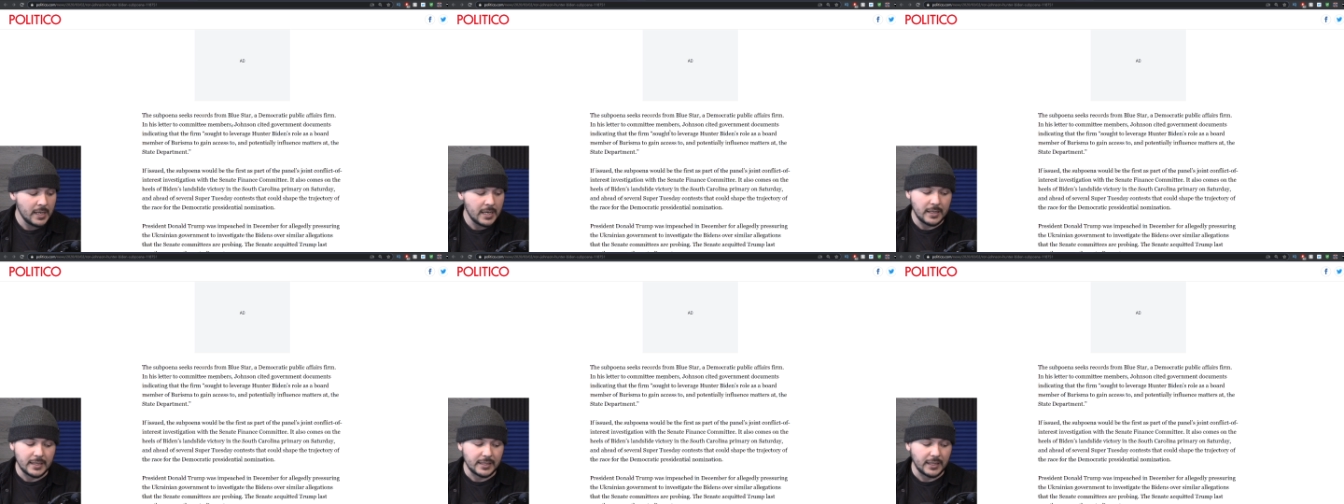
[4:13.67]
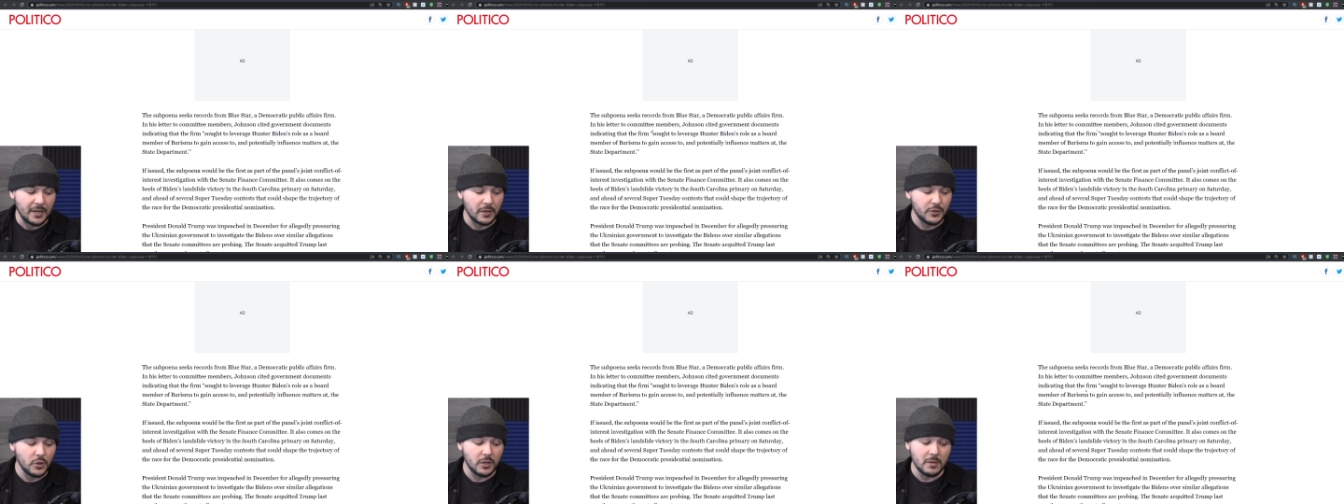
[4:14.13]
In his
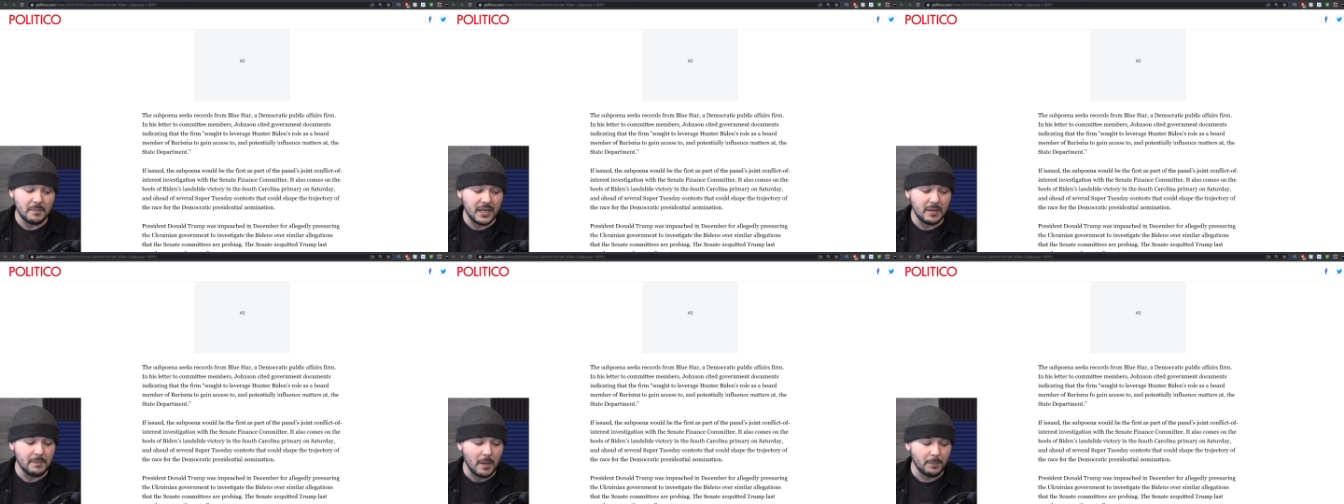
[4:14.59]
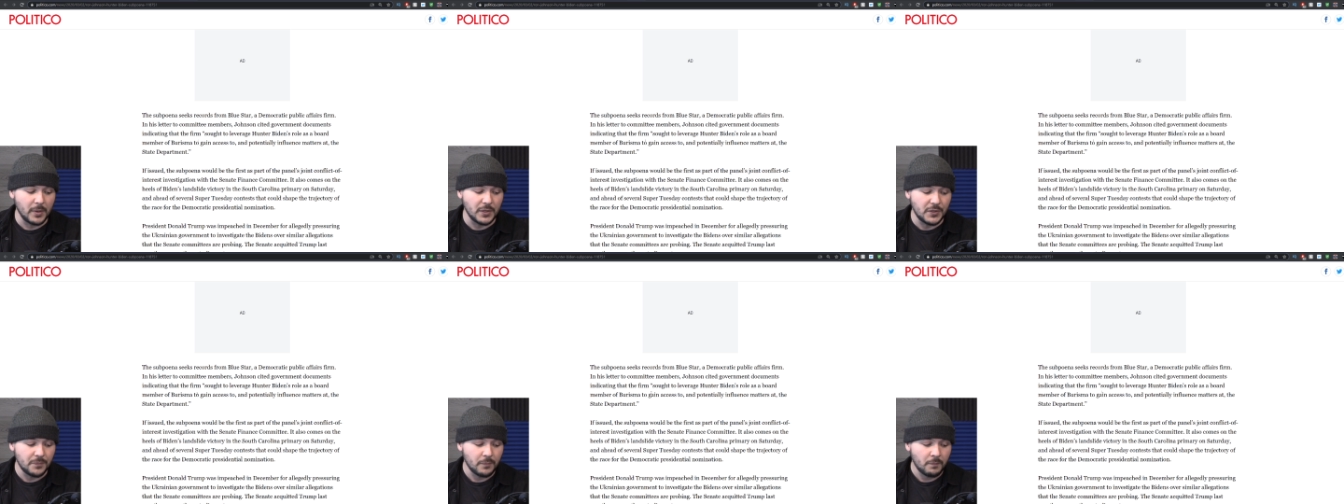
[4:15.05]
letter to committee
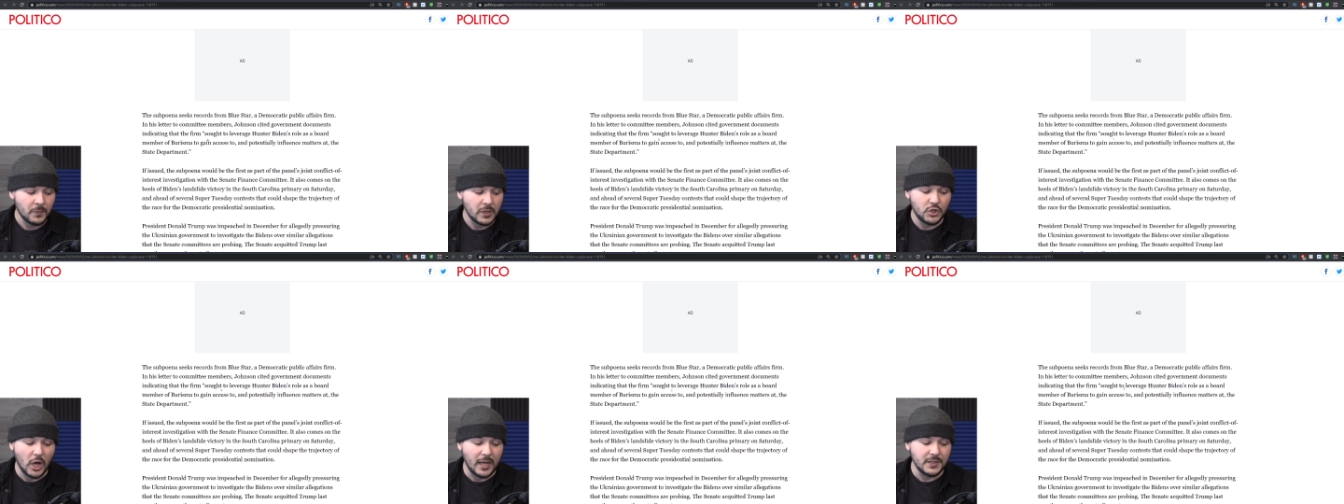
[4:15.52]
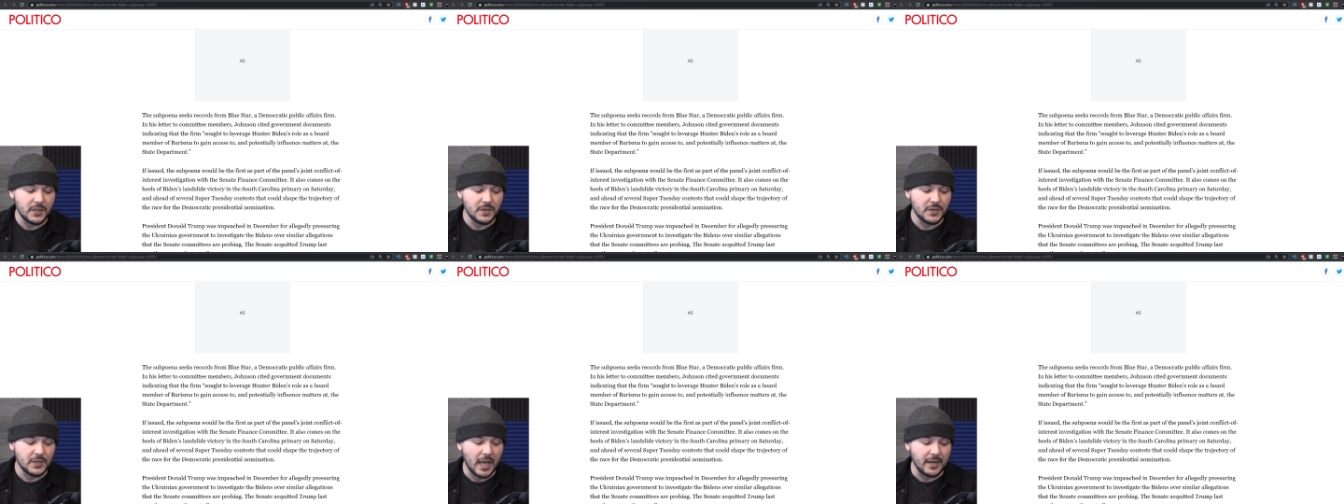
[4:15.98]
members,
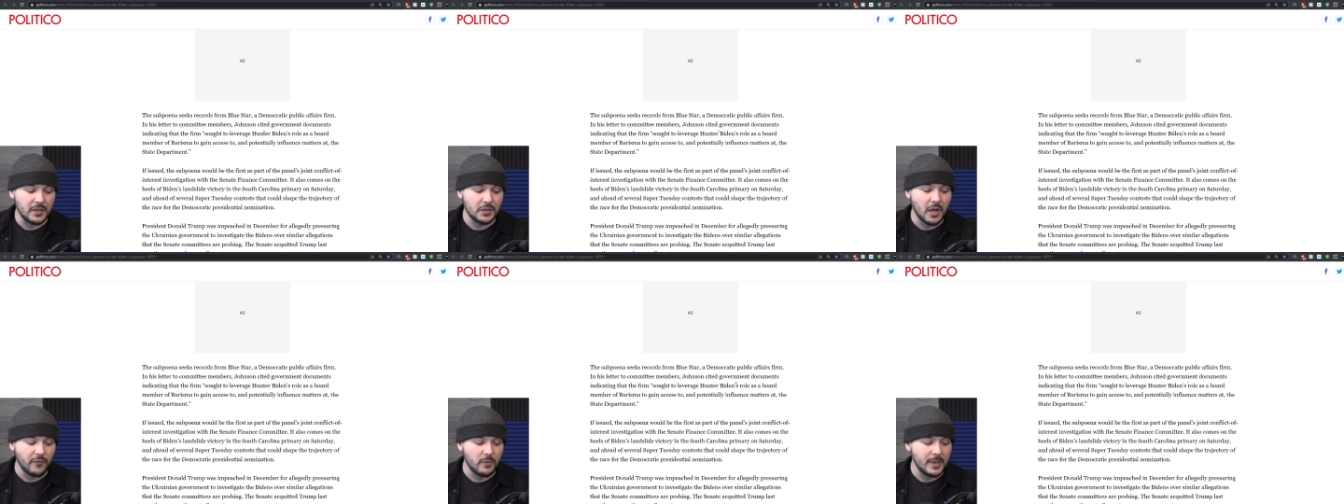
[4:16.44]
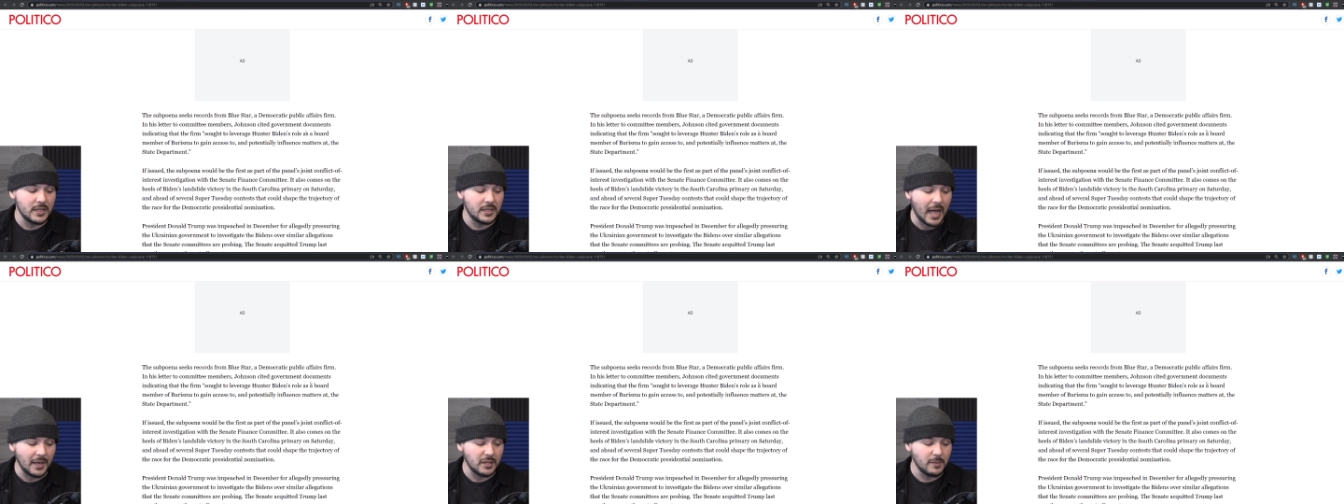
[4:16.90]
Johnson cited government
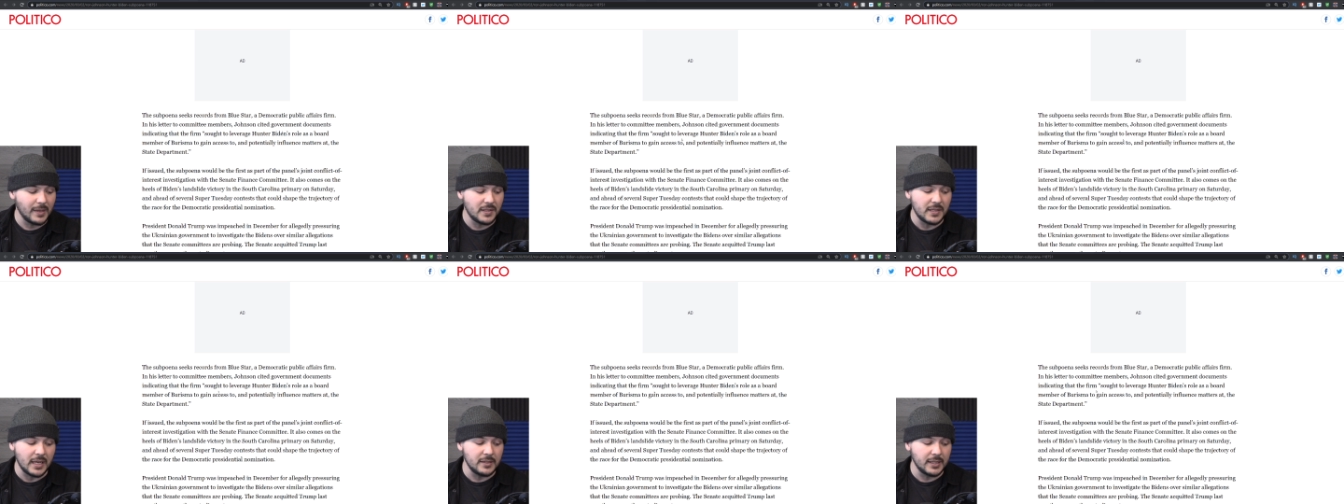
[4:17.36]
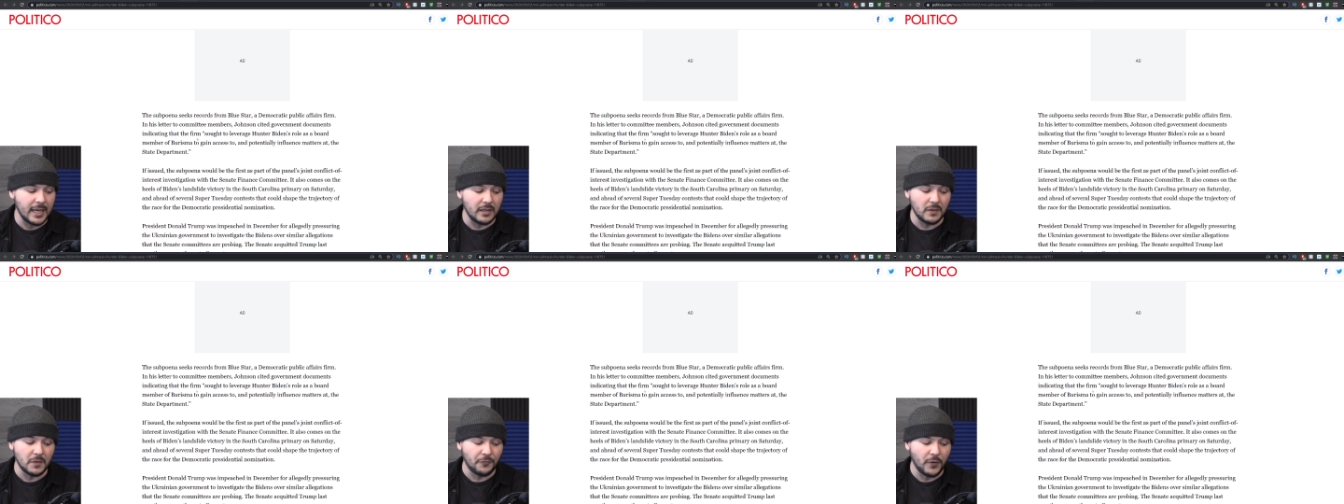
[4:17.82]
documents
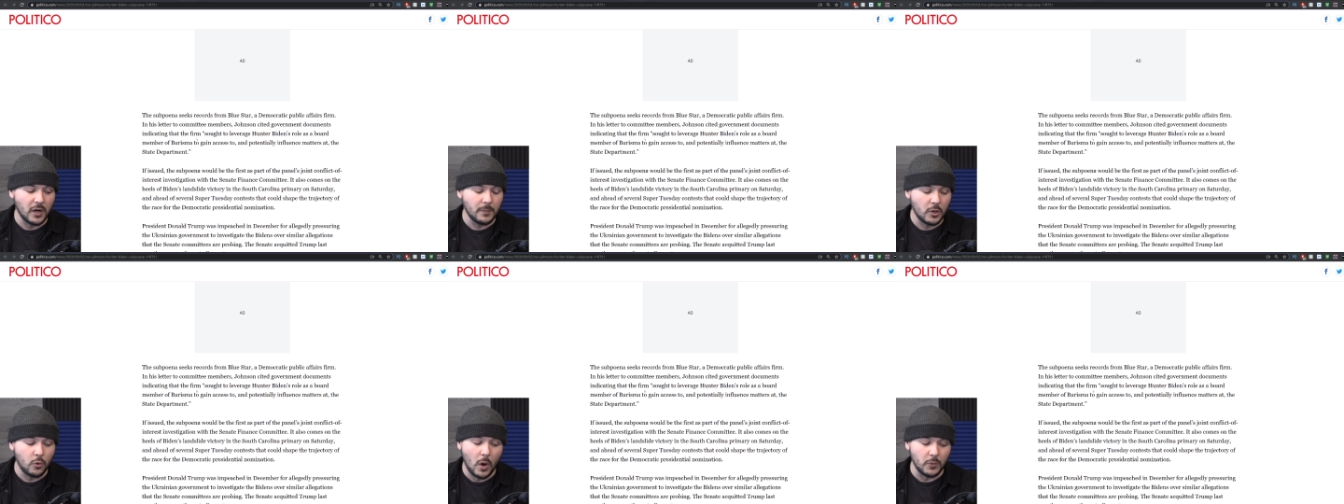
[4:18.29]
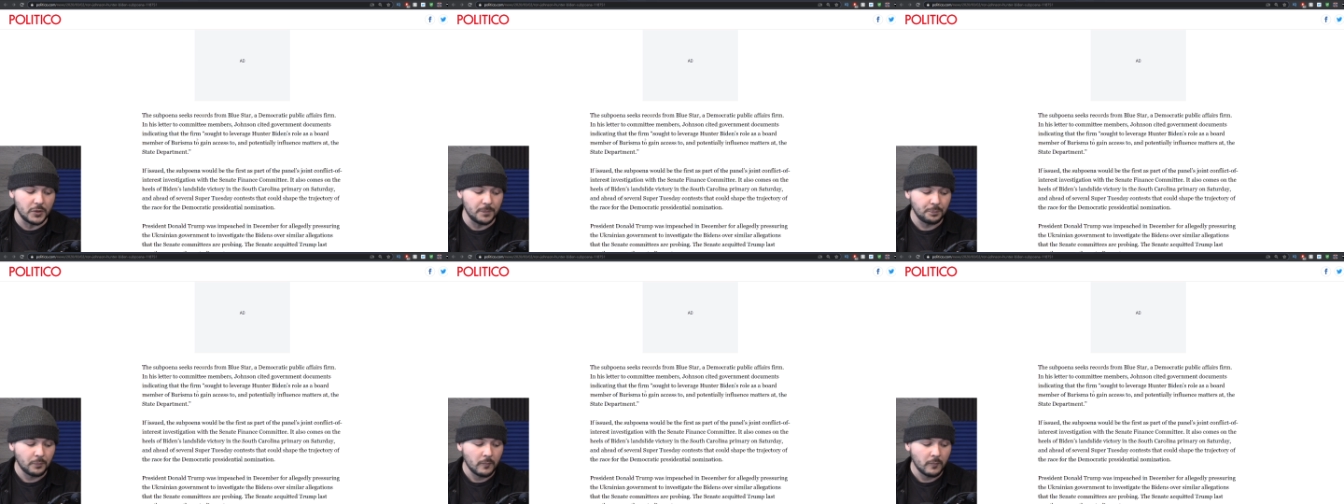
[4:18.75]
indicating that the firm, quote,